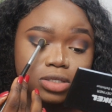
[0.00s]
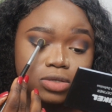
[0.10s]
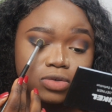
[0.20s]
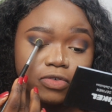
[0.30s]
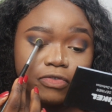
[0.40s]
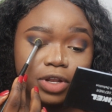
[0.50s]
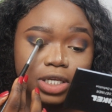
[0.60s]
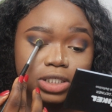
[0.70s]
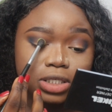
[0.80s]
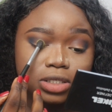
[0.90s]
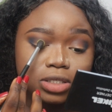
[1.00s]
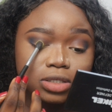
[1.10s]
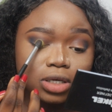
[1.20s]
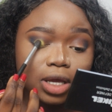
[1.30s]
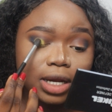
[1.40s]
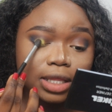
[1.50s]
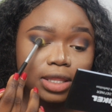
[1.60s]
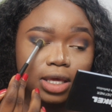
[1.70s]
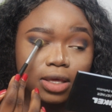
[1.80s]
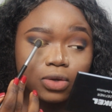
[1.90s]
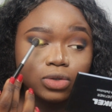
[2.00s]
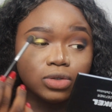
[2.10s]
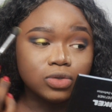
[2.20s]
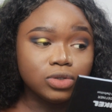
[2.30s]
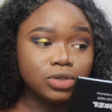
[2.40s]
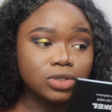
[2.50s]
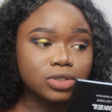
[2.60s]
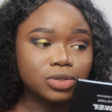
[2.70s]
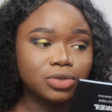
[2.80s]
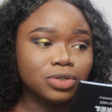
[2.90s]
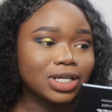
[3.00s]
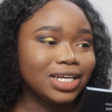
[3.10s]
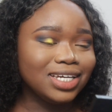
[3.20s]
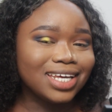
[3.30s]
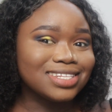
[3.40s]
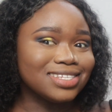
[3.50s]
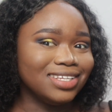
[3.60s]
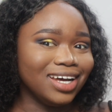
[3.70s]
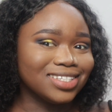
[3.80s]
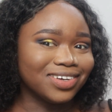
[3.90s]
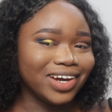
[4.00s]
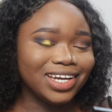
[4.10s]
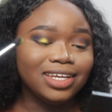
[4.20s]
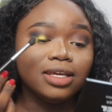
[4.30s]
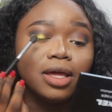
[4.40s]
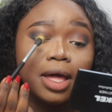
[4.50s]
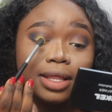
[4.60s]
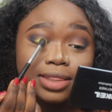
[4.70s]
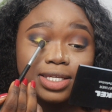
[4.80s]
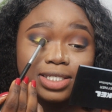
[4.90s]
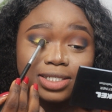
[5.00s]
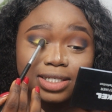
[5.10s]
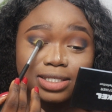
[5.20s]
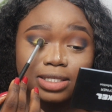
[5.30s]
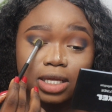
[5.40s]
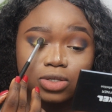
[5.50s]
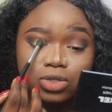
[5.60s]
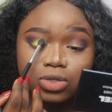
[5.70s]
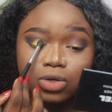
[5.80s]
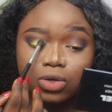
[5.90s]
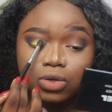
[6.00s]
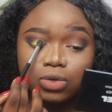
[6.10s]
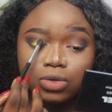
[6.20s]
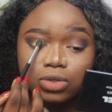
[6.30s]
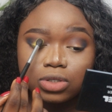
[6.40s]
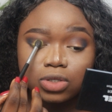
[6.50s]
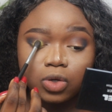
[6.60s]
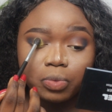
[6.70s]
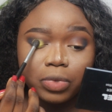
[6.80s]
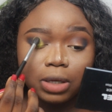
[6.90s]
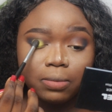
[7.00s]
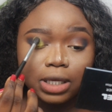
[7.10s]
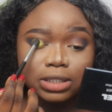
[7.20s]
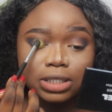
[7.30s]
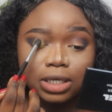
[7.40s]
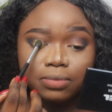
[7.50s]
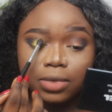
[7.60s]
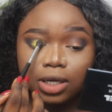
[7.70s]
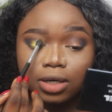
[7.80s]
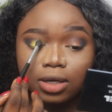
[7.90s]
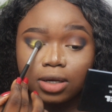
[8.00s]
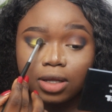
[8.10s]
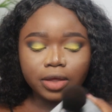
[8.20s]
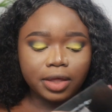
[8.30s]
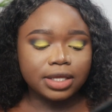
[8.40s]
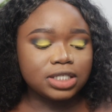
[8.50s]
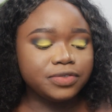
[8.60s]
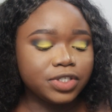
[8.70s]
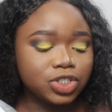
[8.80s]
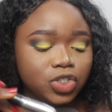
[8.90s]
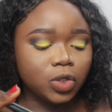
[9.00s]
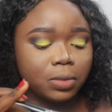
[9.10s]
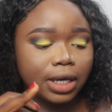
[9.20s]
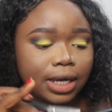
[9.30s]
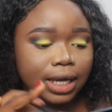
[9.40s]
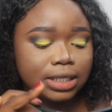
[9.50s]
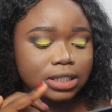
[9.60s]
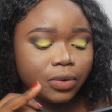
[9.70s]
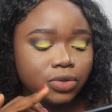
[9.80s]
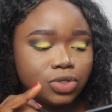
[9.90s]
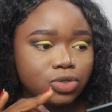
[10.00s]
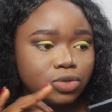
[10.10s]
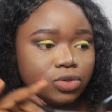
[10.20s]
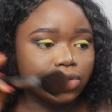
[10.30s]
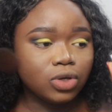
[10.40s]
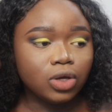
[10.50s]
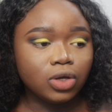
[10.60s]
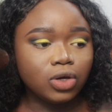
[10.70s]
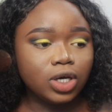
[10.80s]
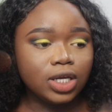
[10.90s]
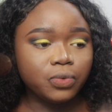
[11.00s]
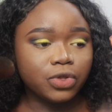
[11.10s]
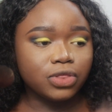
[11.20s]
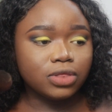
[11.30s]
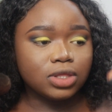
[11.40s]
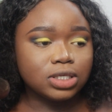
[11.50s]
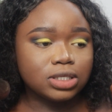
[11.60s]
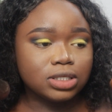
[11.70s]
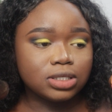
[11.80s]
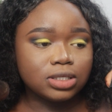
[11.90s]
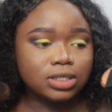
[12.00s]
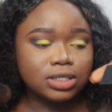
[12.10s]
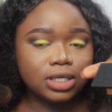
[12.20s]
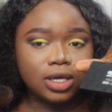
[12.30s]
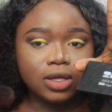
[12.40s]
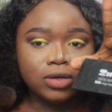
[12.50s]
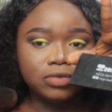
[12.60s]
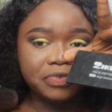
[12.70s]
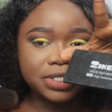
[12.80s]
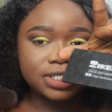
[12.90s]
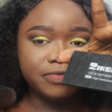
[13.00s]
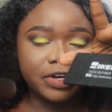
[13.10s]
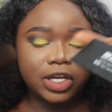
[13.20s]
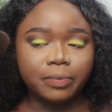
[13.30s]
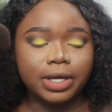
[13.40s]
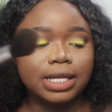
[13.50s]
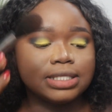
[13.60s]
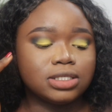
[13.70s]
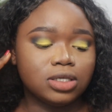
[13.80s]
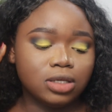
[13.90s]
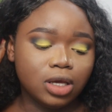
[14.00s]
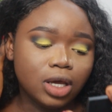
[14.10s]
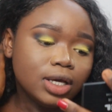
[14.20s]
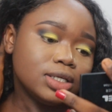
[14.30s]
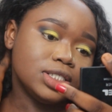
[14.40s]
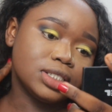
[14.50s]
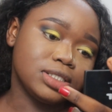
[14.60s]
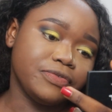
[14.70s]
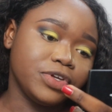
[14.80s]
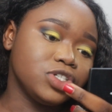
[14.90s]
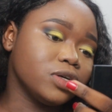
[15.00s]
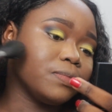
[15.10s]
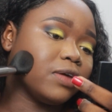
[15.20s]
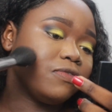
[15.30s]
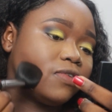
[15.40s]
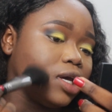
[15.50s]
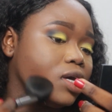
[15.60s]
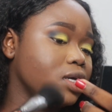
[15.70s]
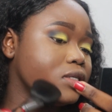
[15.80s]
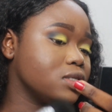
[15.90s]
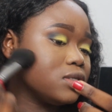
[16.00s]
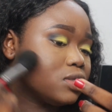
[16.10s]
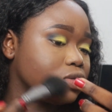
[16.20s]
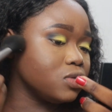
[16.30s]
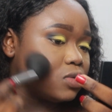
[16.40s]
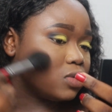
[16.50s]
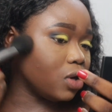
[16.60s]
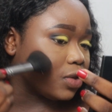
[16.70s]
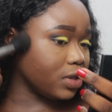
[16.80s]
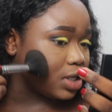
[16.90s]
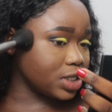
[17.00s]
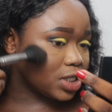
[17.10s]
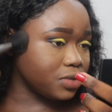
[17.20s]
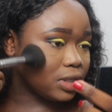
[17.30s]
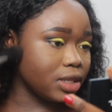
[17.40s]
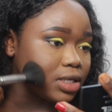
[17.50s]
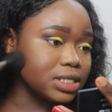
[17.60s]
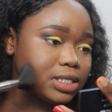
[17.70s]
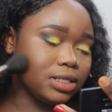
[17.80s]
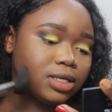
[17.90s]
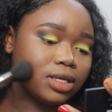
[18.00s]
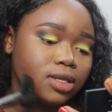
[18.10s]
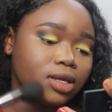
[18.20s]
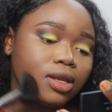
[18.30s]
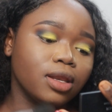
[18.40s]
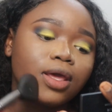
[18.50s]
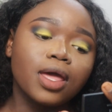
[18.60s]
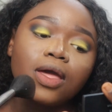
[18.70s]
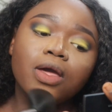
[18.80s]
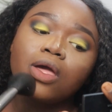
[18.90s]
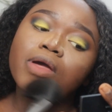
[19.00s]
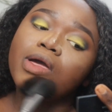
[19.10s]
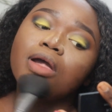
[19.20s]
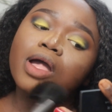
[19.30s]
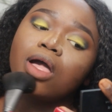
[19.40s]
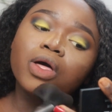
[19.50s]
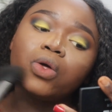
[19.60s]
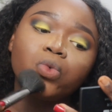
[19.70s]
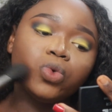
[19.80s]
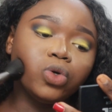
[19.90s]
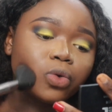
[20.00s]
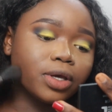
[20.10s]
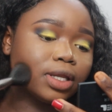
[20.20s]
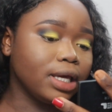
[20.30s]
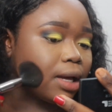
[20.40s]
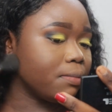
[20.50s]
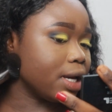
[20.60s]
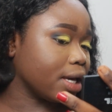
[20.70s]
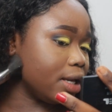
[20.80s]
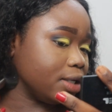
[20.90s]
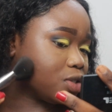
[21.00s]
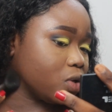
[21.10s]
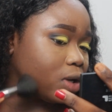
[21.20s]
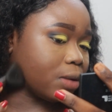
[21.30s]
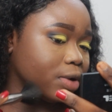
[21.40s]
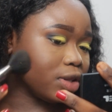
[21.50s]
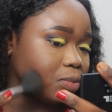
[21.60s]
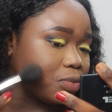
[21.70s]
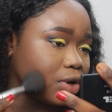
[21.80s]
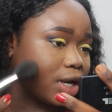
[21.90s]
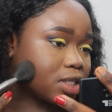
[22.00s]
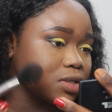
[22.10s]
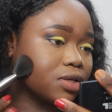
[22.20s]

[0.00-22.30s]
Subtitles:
to finish this look, and I think it will look so good. Can you guys see that already? These shades are so pigmented, man. Okay, just finished doing my eyes. I want to go in with this Zikel face definer palette and then just finish off my face, do all the necessary things needed, and then we'll quickly come back and then talk about the products